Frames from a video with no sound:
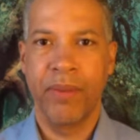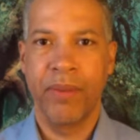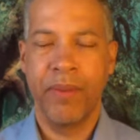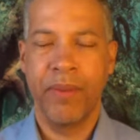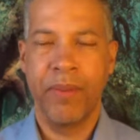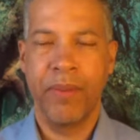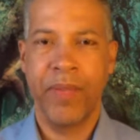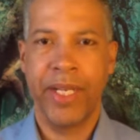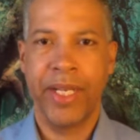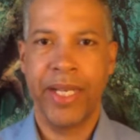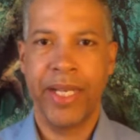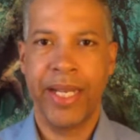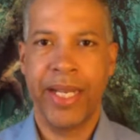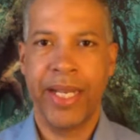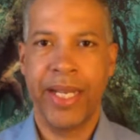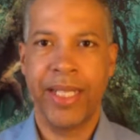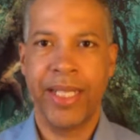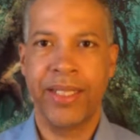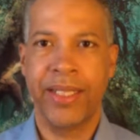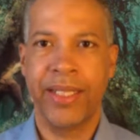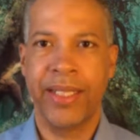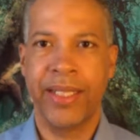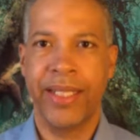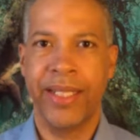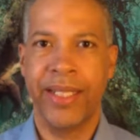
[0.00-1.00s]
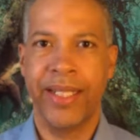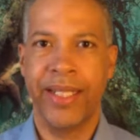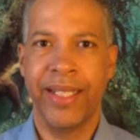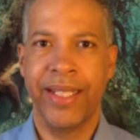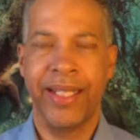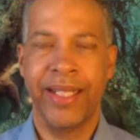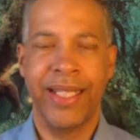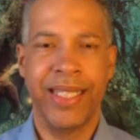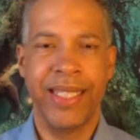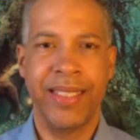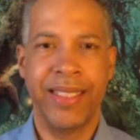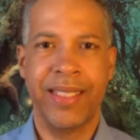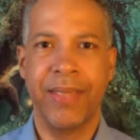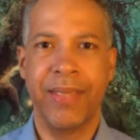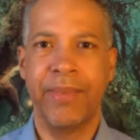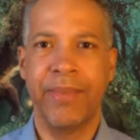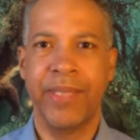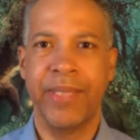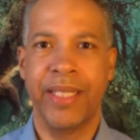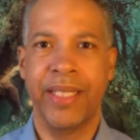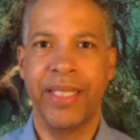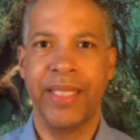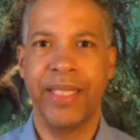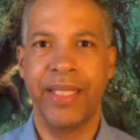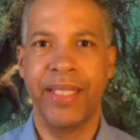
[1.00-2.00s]
want to actually, and that's
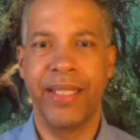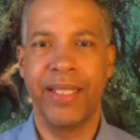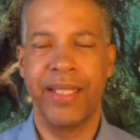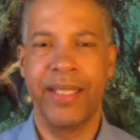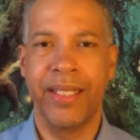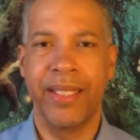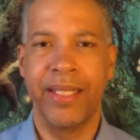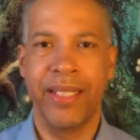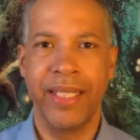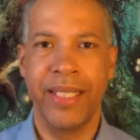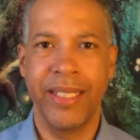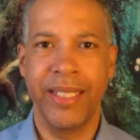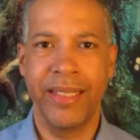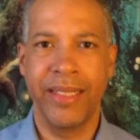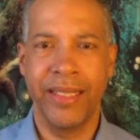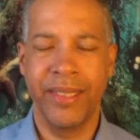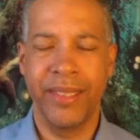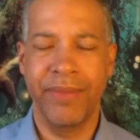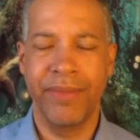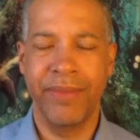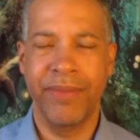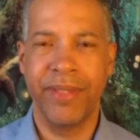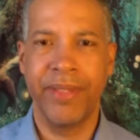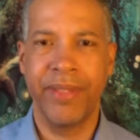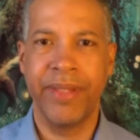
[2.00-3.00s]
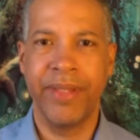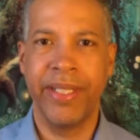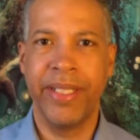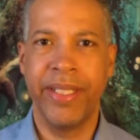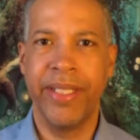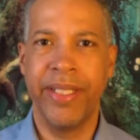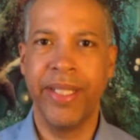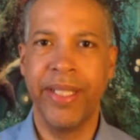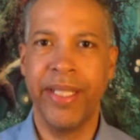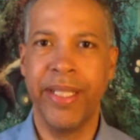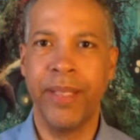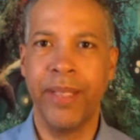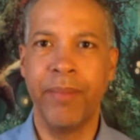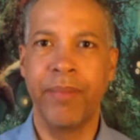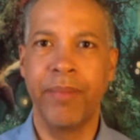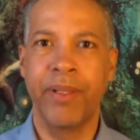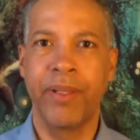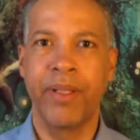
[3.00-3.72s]
something that exists very deep,